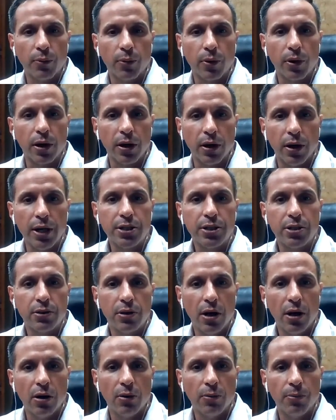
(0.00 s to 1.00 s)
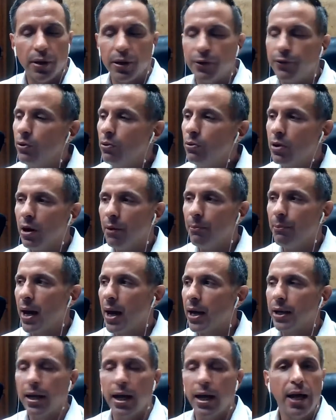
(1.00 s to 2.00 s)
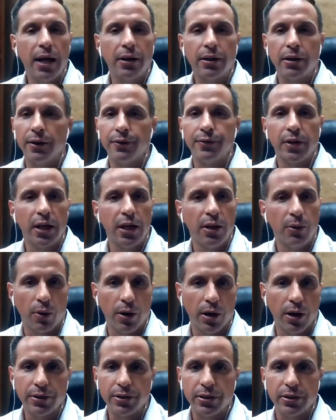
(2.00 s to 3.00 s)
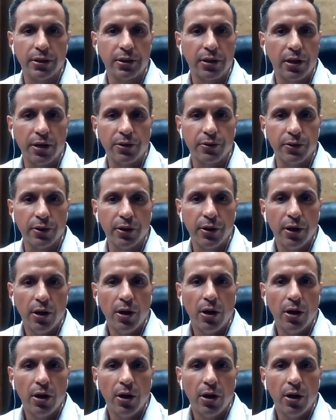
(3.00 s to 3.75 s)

We're going to let you go. But if you come back in handcuffs anywhere else in this country,